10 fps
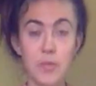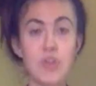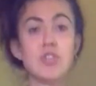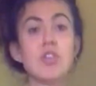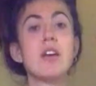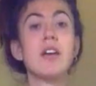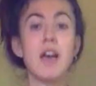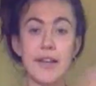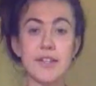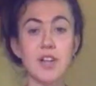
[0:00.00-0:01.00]
which
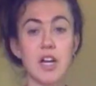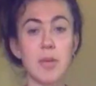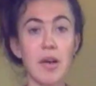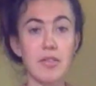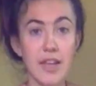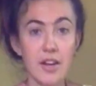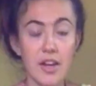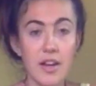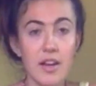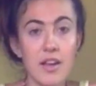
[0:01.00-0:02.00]
I can talk about
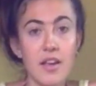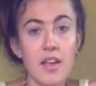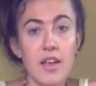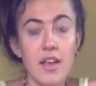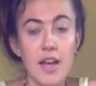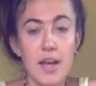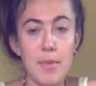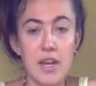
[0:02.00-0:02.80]
later in